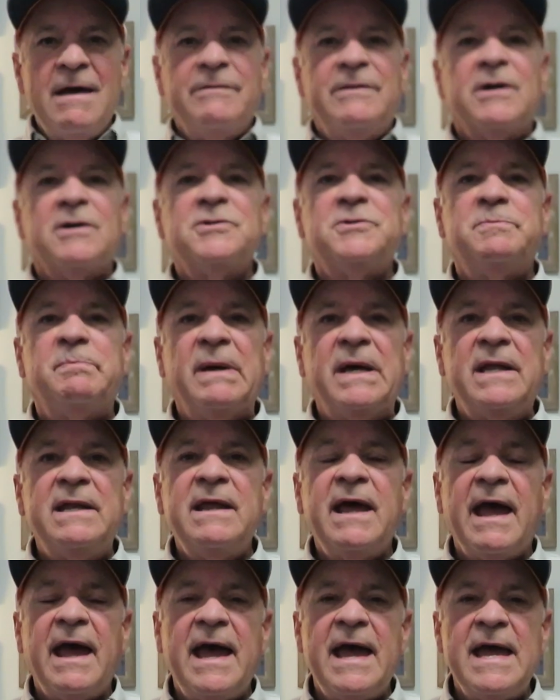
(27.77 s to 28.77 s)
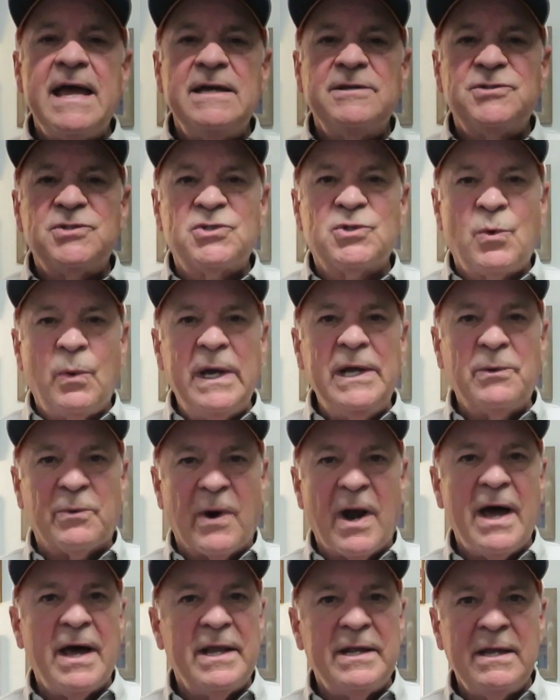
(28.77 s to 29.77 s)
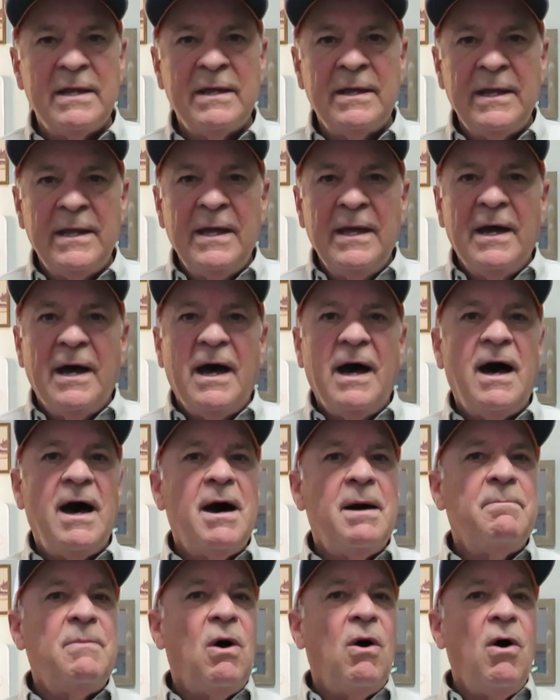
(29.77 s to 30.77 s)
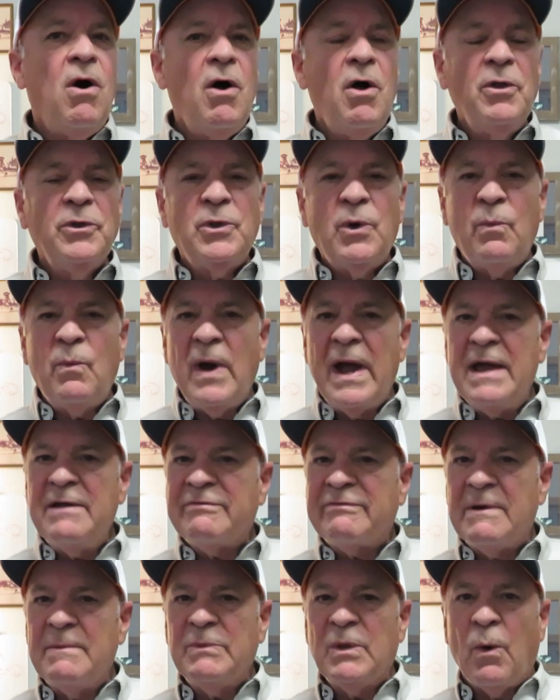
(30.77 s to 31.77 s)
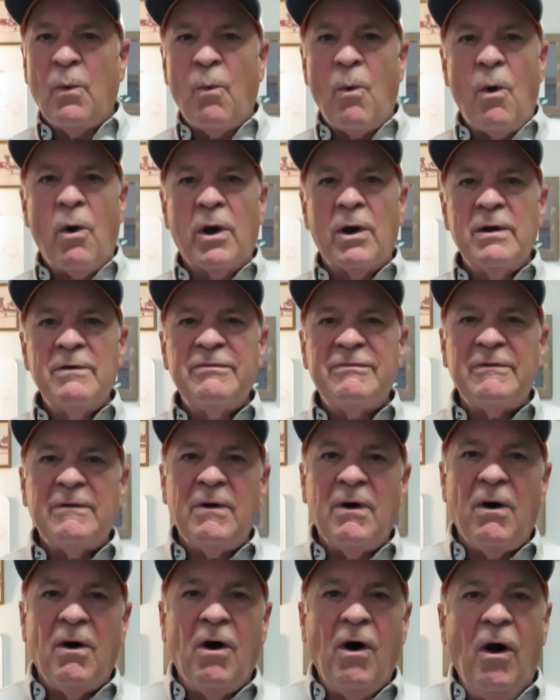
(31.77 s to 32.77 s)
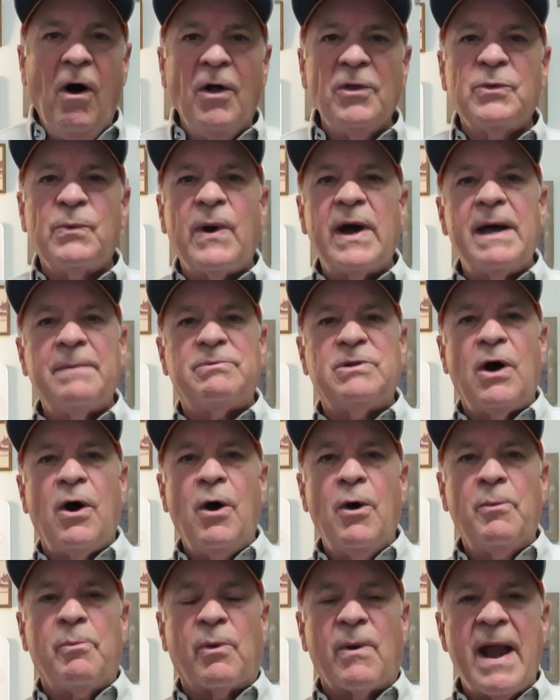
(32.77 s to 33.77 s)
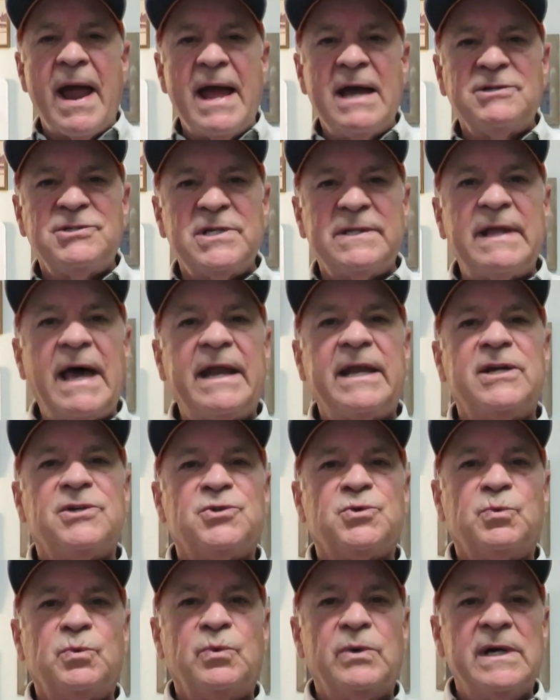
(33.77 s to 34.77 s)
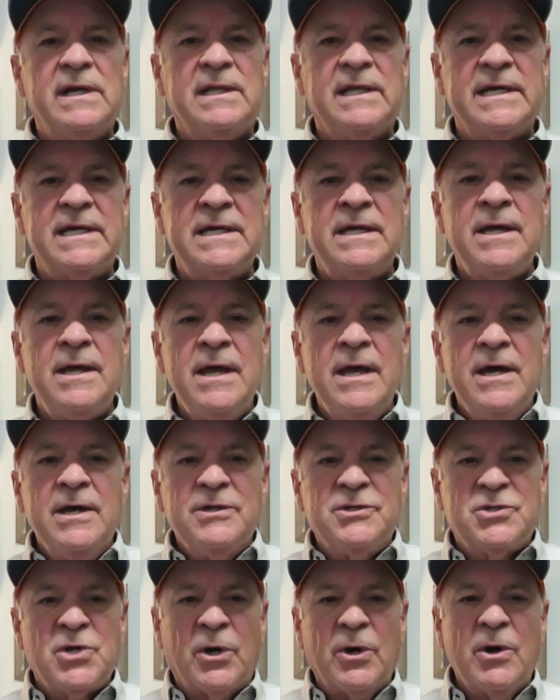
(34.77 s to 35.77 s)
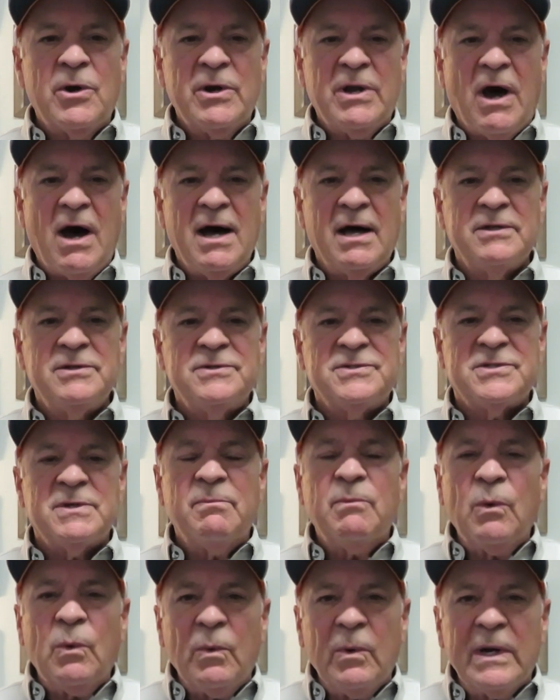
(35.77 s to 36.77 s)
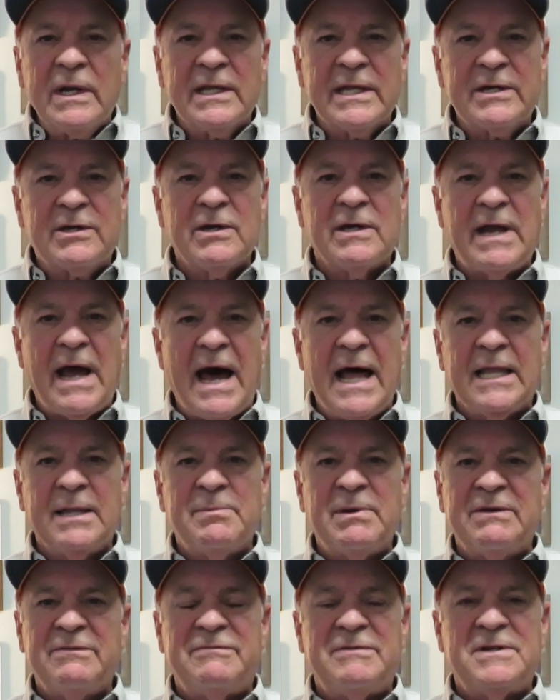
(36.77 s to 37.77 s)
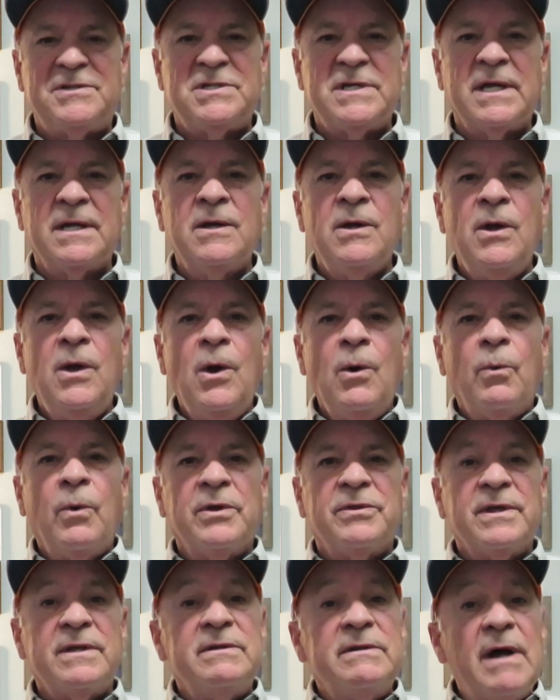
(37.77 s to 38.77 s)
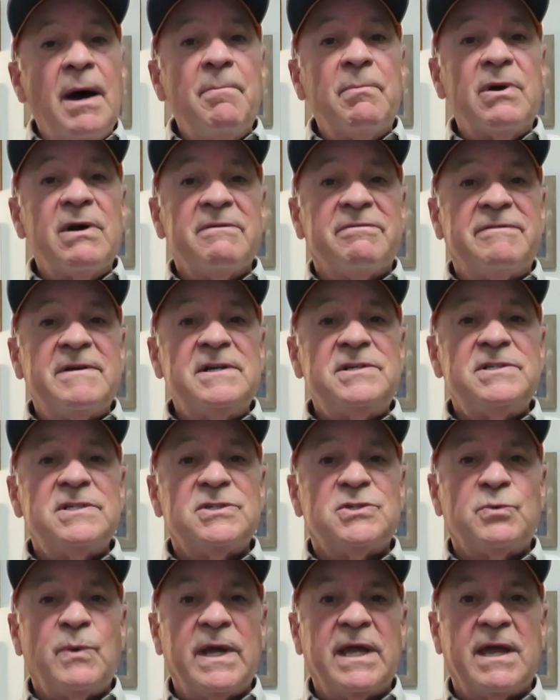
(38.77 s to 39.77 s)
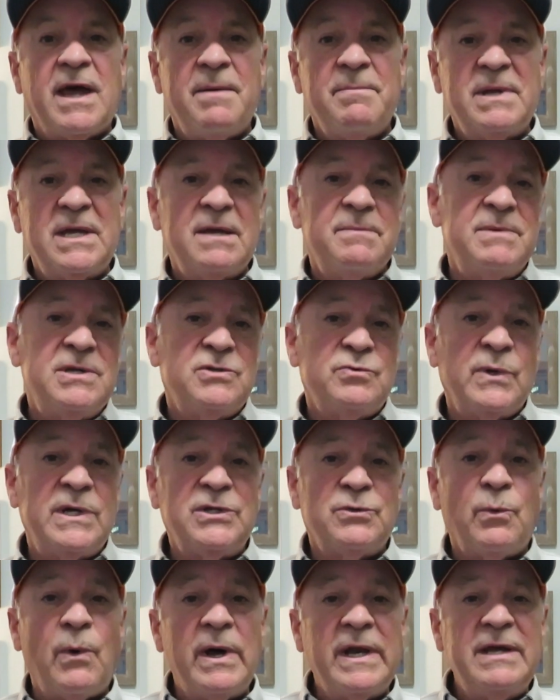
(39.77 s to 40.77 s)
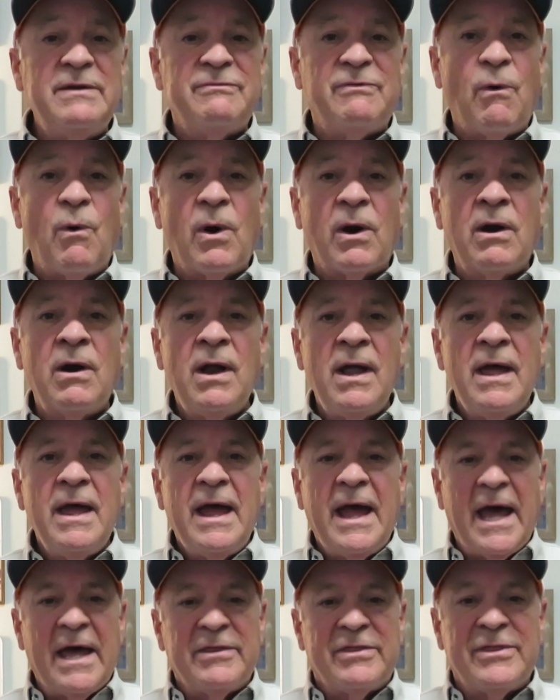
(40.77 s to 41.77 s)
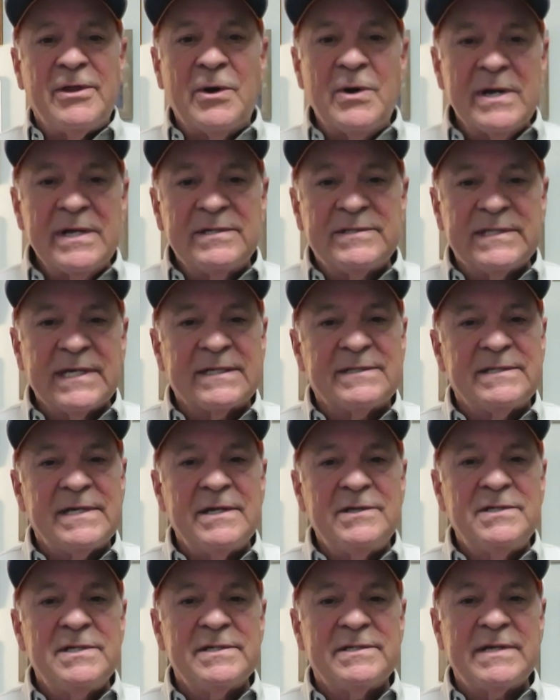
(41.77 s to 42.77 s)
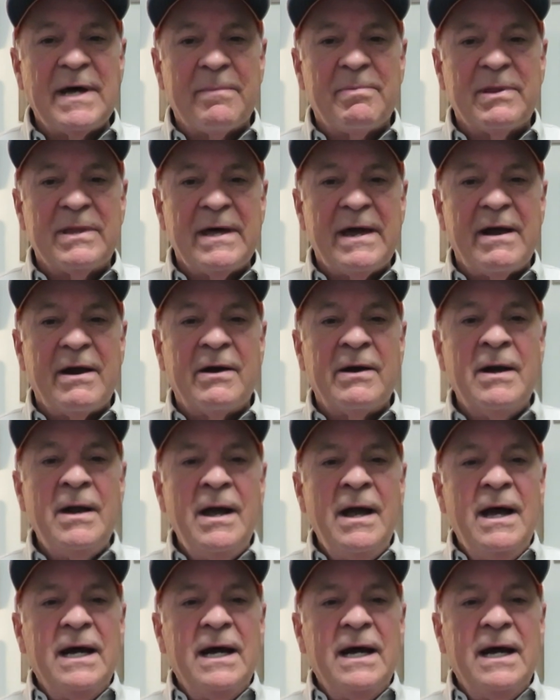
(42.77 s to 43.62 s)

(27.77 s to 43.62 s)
There's been a squid run all the way from the wharf all the way up to Hope Ranch, and that has really turned on some really good halibut fishing, with a number of fish this week coming in between 24 and 36 inches up there.